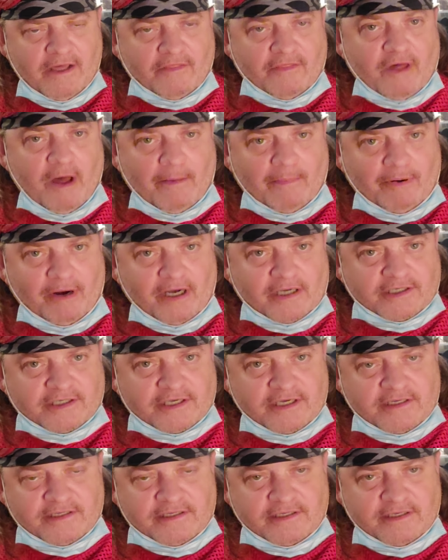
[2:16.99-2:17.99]
thought
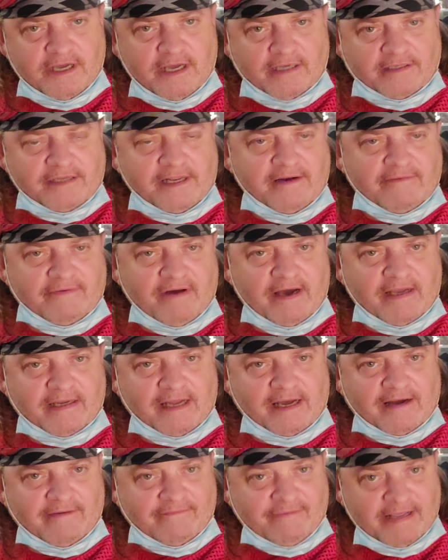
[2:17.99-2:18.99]
process identifying
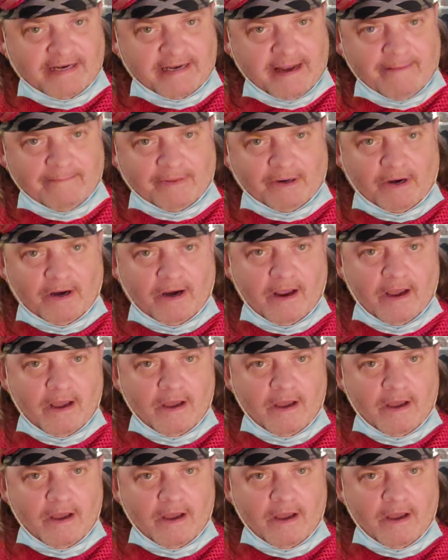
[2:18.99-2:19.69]
like a VIN number